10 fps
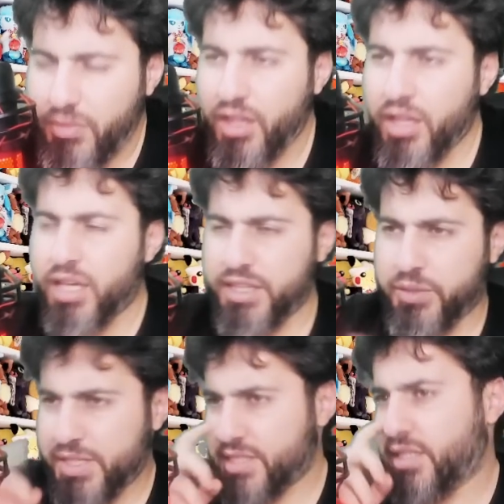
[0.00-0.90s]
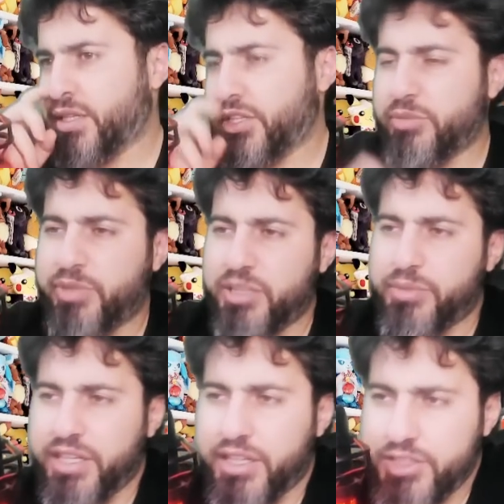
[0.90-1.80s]
That wasn't a good play
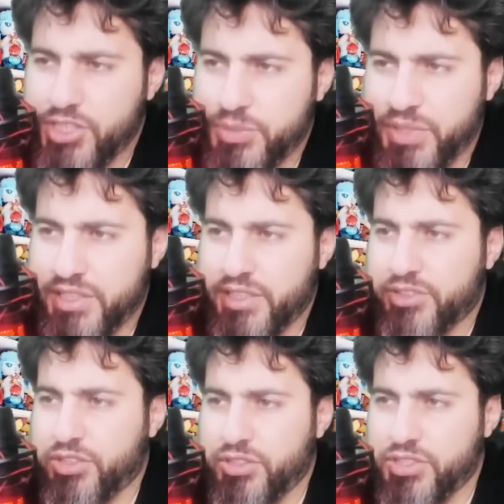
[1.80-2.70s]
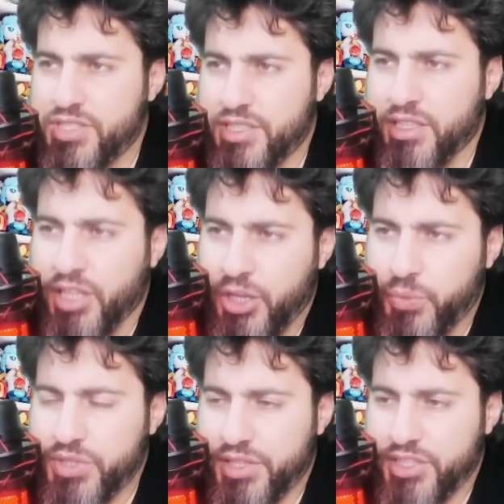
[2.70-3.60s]
by Hodge. He waited a turn to see
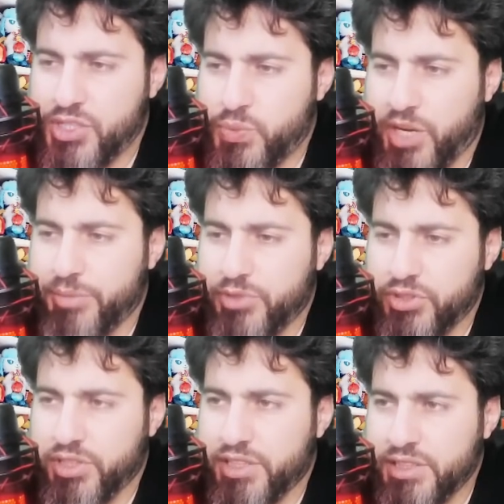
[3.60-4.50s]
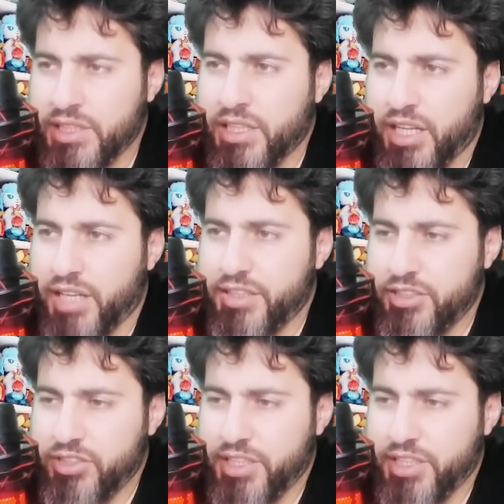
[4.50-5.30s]
whether they swapped or not. I think you can